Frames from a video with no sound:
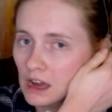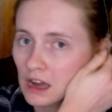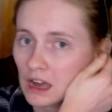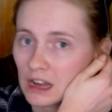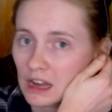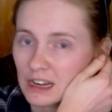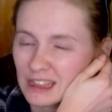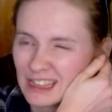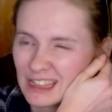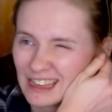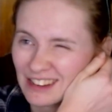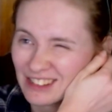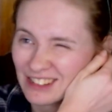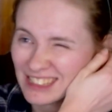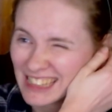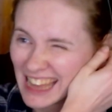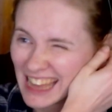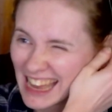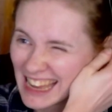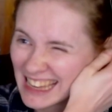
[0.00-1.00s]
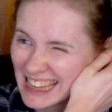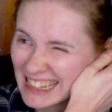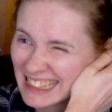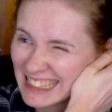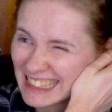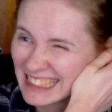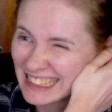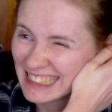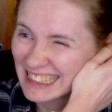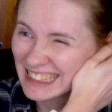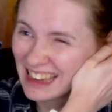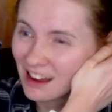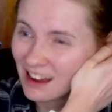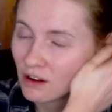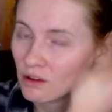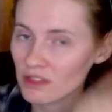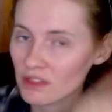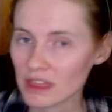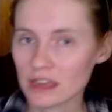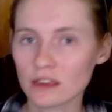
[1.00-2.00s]
Anything else to add?
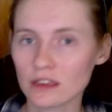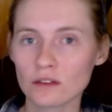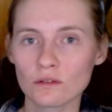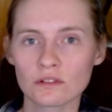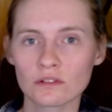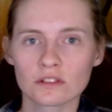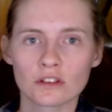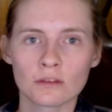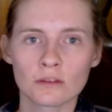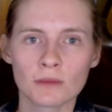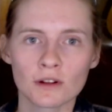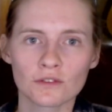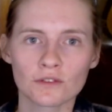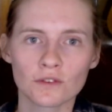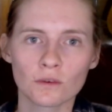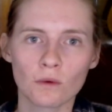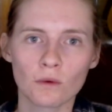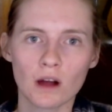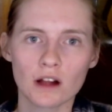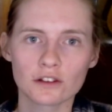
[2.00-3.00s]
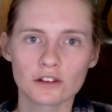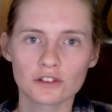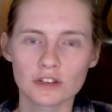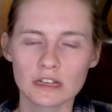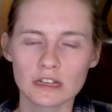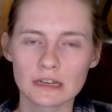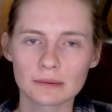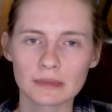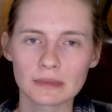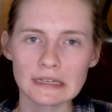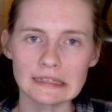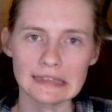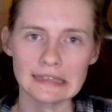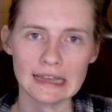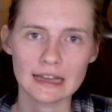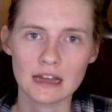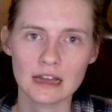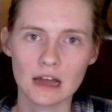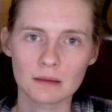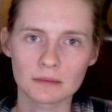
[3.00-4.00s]
No, thank you so much for watching. Please
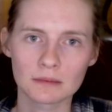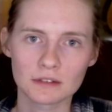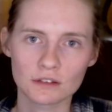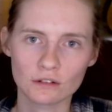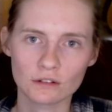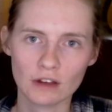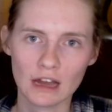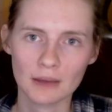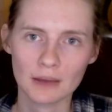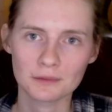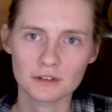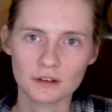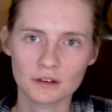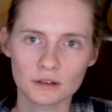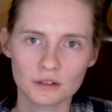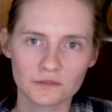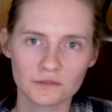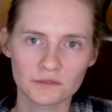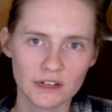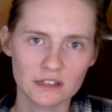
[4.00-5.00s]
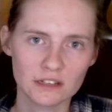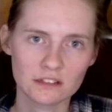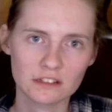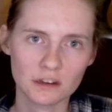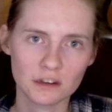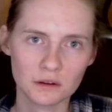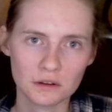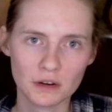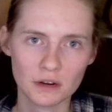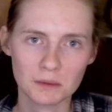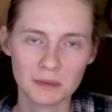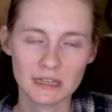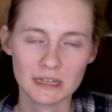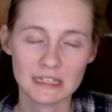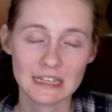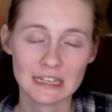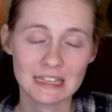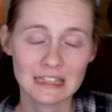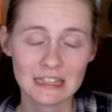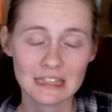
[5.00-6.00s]
like, comment, subscribe, share with your friends, share with your enemies,
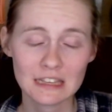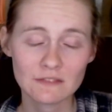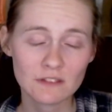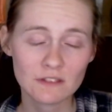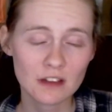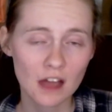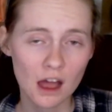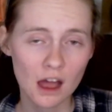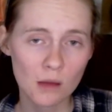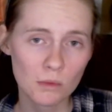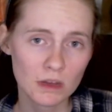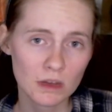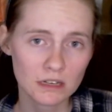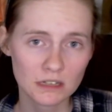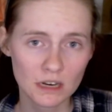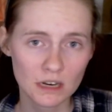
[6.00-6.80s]
and leave a comment.